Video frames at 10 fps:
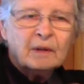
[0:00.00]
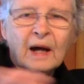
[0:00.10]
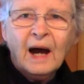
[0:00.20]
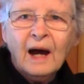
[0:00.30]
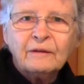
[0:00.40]

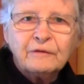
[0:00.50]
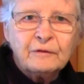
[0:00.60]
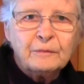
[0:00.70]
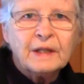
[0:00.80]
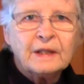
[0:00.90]
half
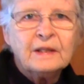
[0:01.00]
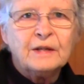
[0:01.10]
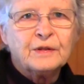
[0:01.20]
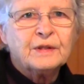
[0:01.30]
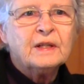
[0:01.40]
of me at
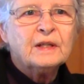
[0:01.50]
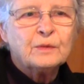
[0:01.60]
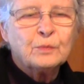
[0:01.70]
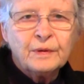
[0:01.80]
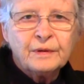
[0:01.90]
least
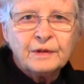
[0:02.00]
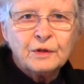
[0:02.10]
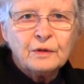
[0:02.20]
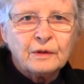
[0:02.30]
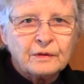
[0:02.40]
is with the
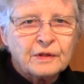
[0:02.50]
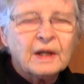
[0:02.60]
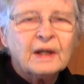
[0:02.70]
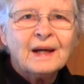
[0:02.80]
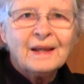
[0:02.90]
students,
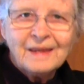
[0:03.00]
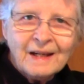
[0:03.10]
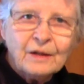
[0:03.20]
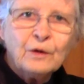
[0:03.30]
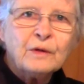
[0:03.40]
and
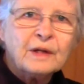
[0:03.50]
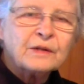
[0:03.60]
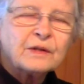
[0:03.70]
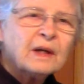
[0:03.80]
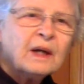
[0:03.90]
they know
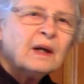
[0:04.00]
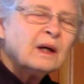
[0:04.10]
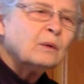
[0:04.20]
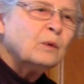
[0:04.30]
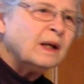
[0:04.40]
this.
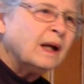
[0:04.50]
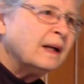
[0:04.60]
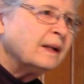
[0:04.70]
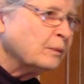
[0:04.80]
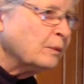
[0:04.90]
When
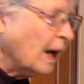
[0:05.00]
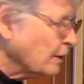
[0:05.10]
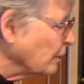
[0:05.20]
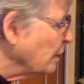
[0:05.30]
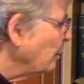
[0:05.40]
I
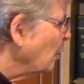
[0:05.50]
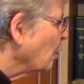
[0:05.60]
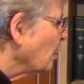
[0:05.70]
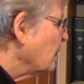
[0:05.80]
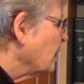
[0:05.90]
write on the
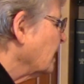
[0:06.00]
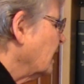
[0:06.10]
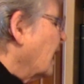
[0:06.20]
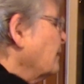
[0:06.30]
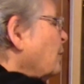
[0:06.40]
board,
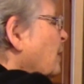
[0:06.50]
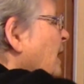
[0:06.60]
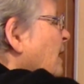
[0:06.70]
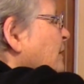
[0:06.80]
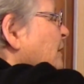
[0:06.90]
I'm
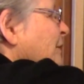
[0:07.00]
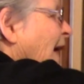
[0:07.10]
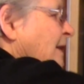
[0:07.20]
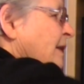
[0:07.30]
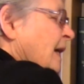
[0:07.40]
aware of the
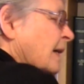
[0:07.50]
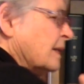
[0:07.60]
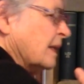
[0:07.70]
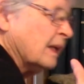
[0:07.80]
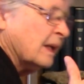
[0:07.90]
fact
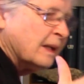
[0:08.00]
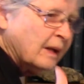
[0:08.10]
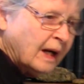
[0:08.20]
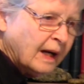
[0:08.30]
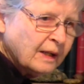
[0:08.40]
that
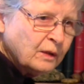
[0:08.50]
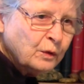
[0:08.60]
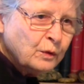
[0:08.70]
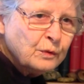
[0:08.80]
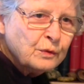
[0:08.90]
I
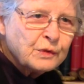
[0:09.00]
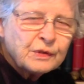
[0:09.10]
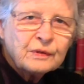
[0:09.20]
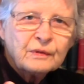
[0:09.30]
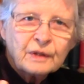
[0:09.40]

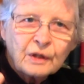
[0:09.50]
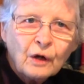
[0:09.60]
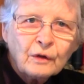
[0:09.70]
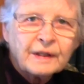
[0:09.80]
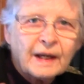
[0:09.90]
lose the
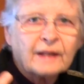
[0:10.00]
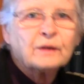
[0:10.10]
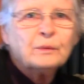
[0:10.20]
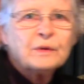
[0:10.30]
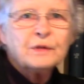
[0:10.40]

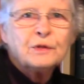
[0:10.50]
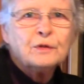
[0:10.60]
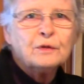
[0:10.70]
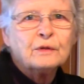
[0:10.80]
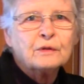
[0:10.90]
contact with the
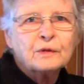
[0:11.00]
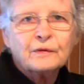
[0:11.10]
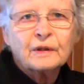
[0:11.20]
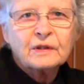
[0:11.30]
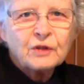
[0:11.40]
students
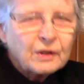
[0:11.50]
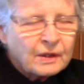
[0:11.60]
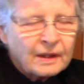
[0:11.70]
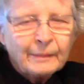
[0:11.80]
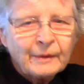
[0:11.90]
for just
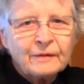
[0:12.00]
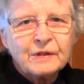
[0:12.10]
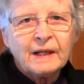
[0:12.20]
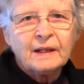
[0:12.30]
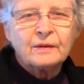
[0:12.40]
a couple of
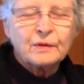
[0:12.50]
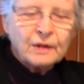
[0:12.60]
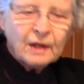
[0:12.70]
seconds,